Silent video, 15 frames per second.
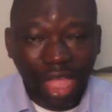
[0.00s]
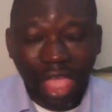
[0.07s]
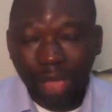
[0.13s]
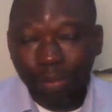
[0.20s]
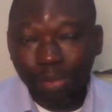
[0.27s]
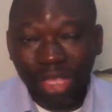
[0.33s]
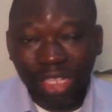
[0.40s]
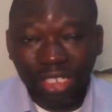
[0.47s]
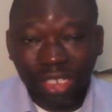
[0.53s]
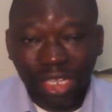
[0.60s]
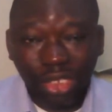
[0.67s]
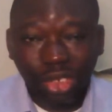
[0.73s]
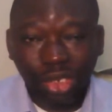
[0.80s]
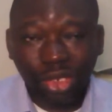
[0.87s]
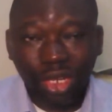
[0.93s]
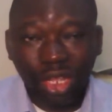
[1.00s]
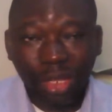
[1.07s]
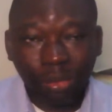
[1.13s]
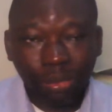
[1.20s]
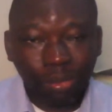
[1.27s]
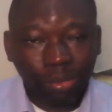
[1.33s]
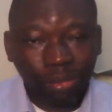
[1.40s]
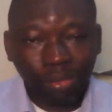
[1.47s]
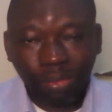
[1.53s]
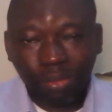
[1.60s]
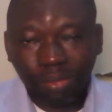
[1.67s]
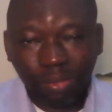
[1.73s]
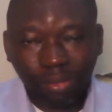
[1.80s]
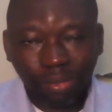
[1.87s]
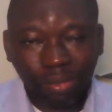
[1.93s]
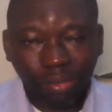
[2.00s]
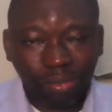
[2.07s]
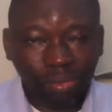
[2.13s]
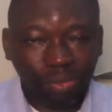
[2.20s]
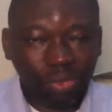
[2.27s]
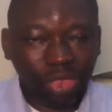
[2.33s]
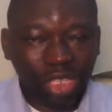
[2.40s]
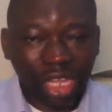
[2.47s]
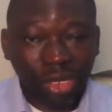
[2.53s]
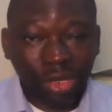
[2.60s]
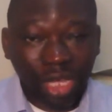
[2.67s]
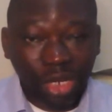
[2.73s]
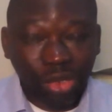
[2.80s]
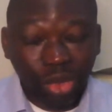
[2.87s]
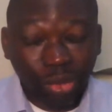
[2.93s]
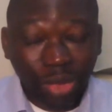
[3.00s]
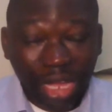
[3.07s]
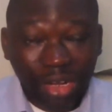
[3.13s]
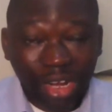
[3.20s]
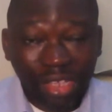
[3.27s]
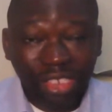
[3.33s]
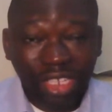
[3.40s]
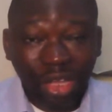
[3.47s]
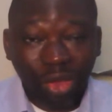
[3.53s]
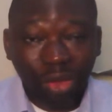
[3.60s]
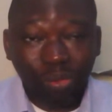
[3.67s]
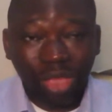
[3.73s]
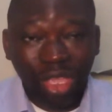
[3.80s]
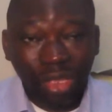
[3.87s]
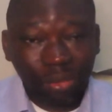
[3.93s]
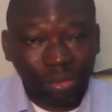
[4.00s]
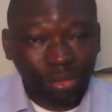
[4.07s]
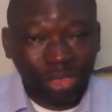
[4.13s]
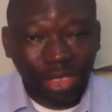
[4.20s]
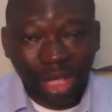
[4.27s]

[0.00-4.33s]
I am based in Nigeria, and you can do background check on me.